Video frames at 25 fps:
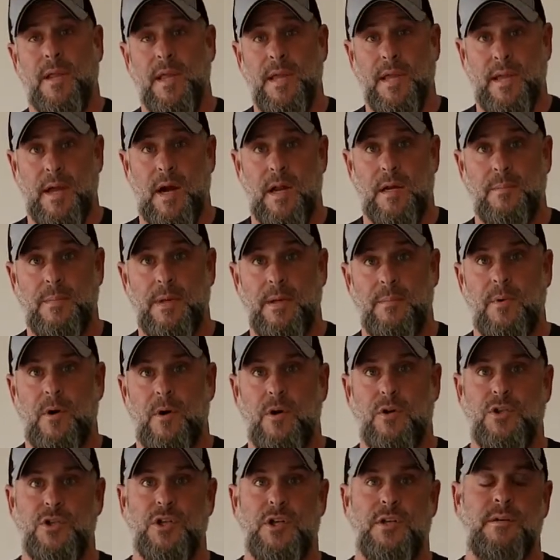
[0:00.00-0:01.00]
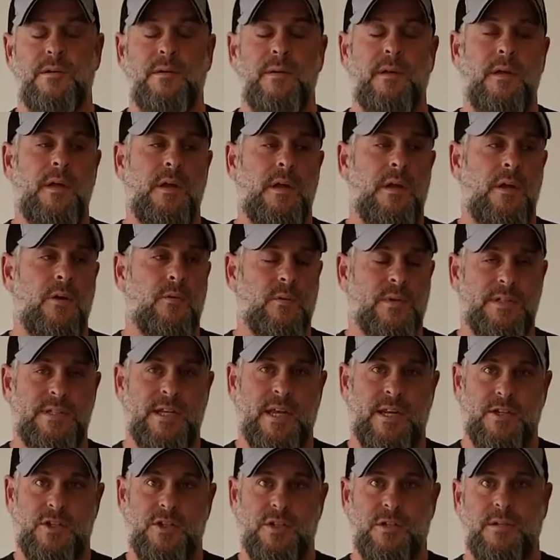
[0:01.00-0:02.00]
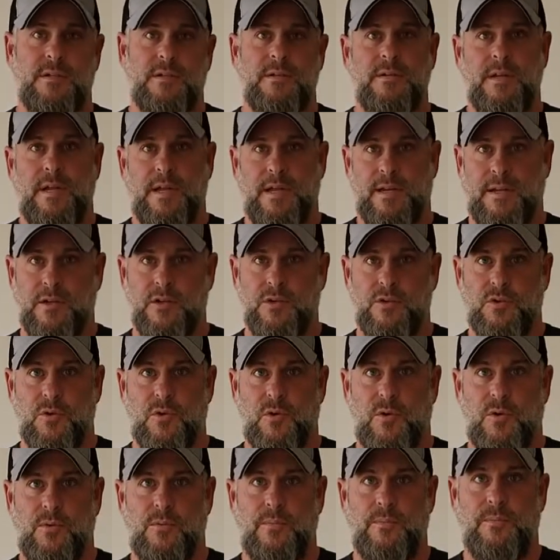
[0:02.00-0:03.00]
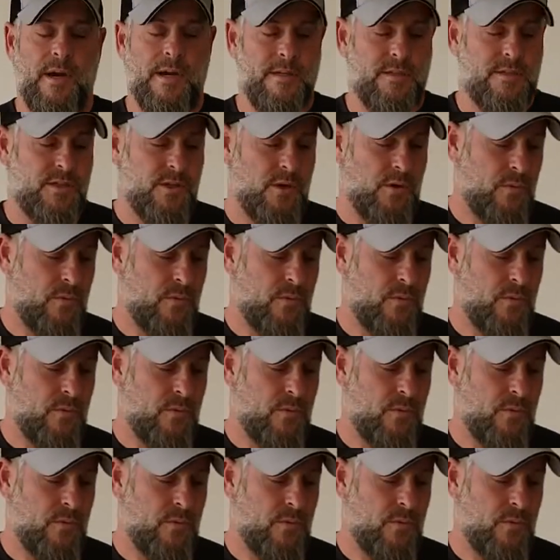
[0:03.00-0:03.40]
economy of motion, retention, and control. All right,